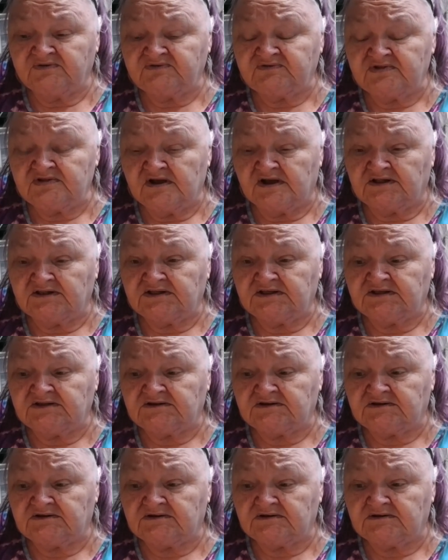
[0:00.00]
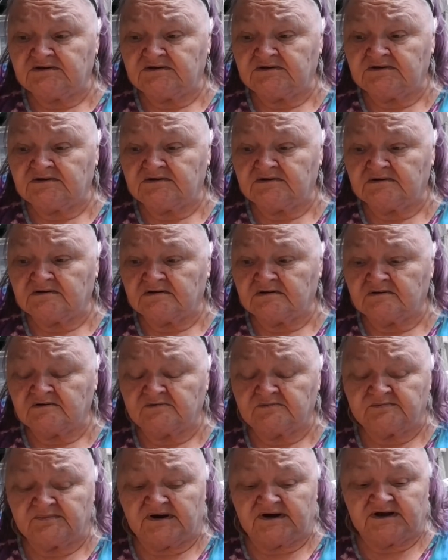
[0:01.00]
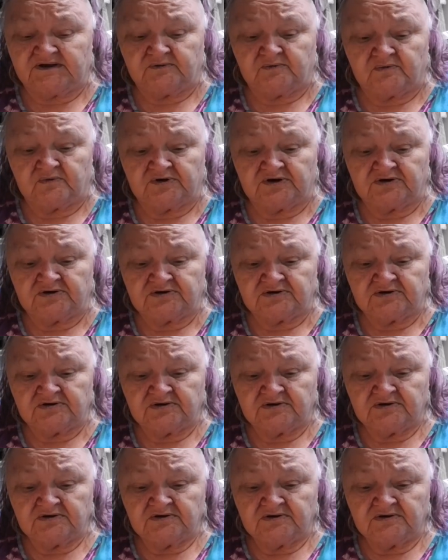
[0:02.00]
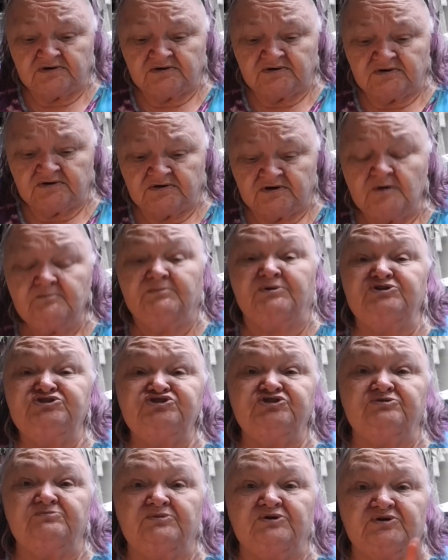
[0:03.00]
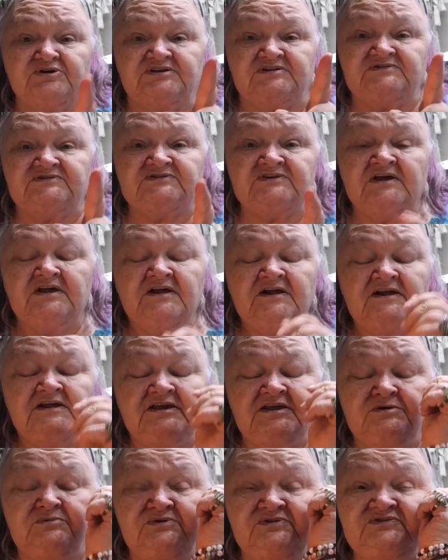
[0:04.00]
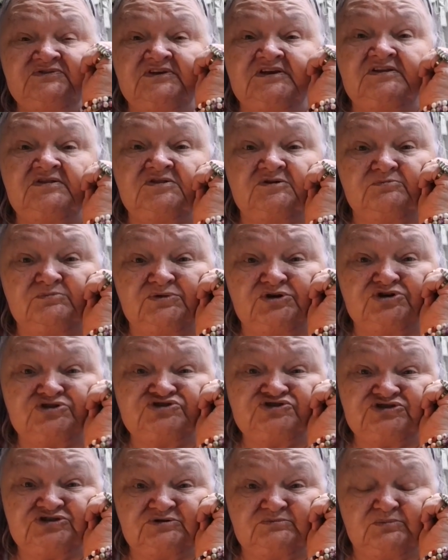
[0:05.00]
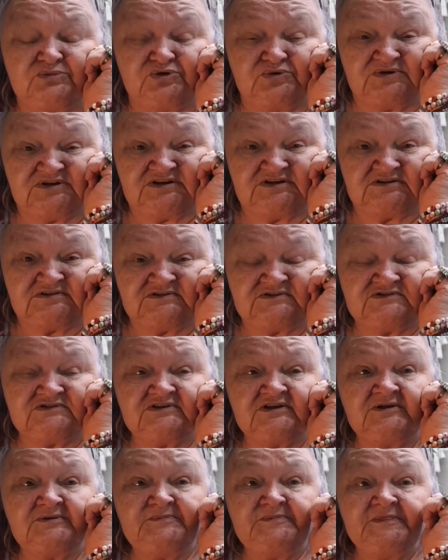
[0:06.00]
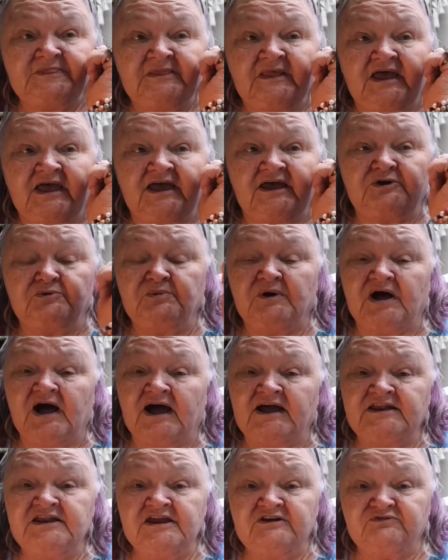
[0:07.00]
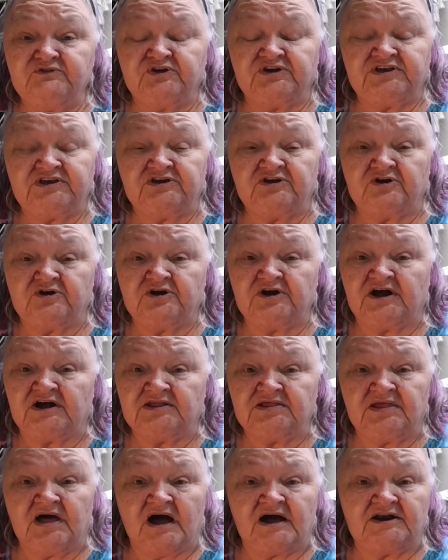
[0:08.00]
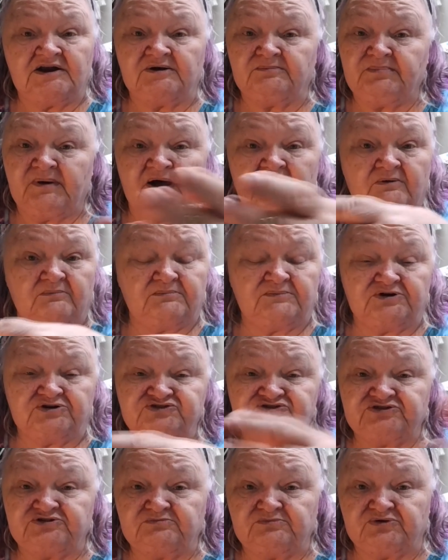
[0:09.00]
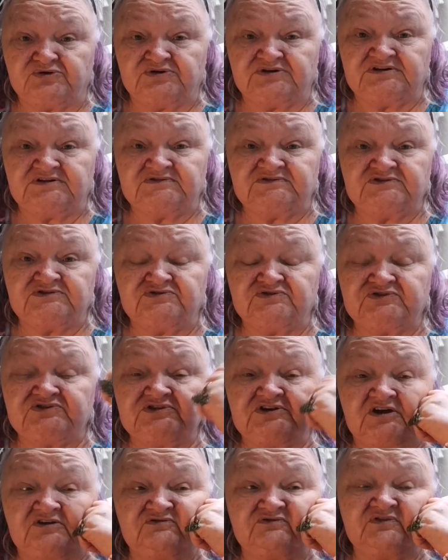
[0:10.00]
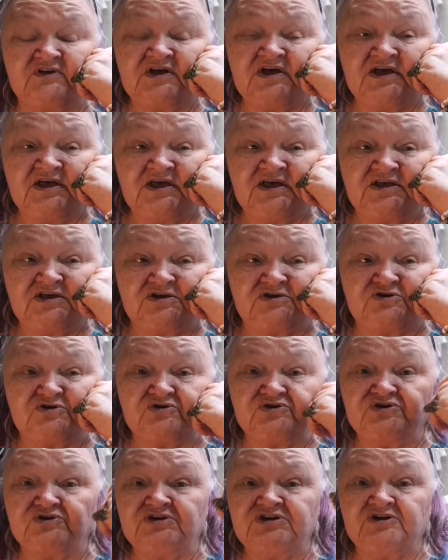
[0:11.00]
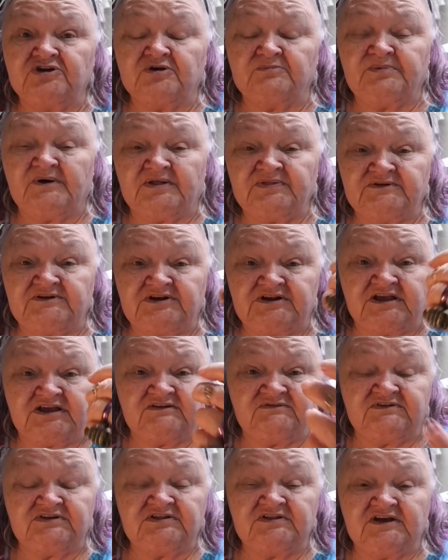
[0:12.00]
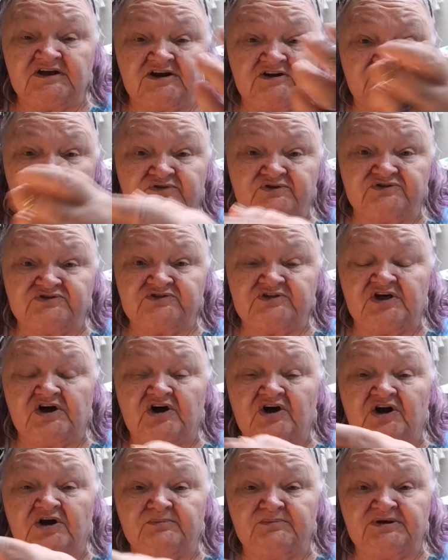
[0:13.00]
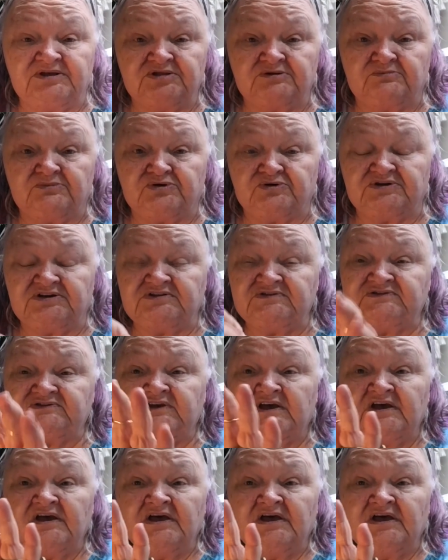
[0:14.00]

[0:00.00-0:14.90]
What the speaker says: not in, oh my word, Merchant Marines. He was in the Merchant Marines. And well, I never hear a lot about Merchant Marines or stuff. You know, you hear about the Navy and the Air Force and the Army and the Marines,